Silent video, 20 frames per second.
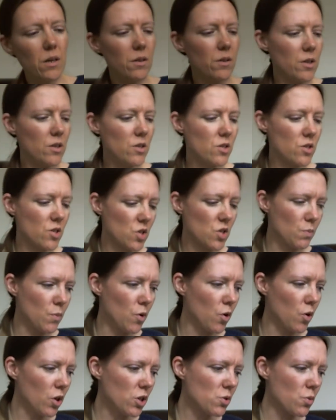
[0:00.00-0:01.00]
that's the
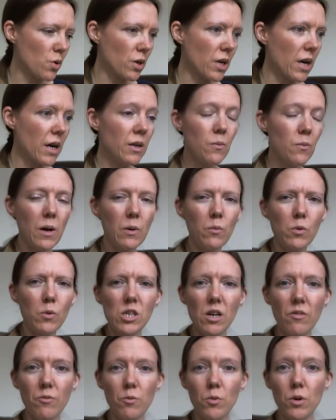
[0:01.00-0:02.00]
smallest one. Anyway,
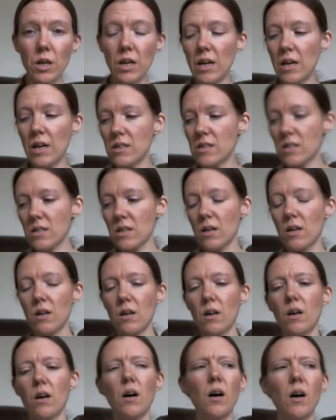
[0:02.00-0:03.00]
whichever one it is,
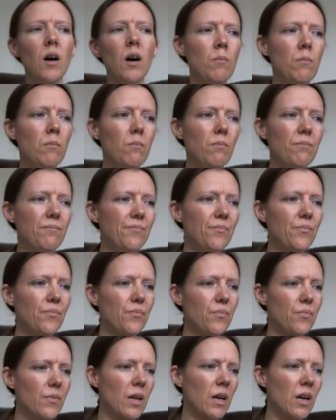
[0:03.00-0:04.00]
I
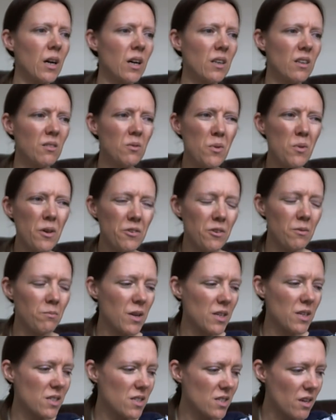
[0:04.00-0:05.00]
don't know whether I'm
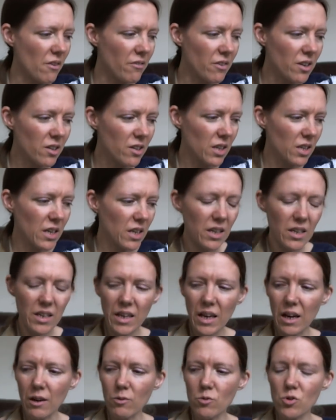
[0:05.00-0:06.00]
necessarily going to
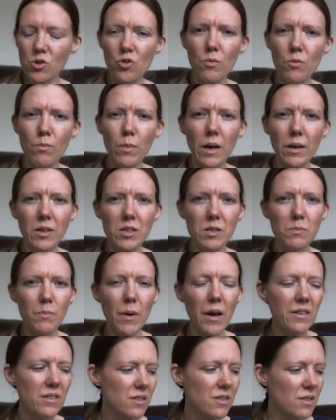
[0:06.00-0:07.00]
count all the blank
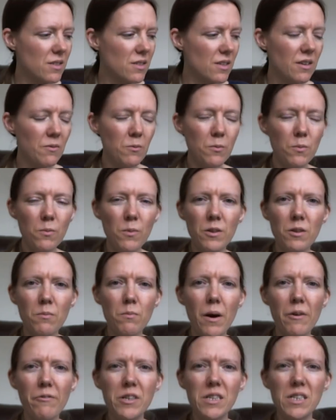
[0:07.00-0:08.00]
space to see whether
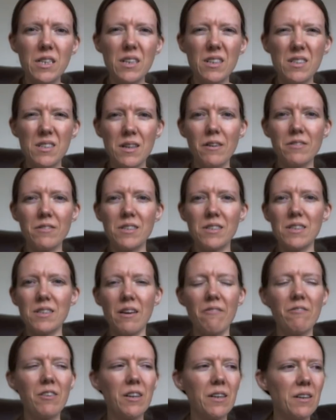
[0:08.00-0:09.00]
Berry Tea is
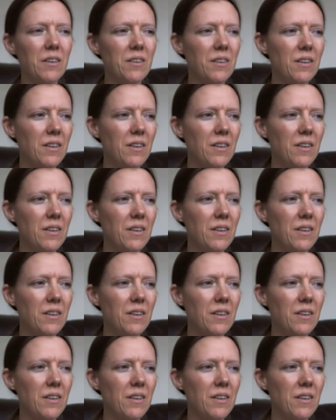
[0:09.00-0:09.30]
necessarily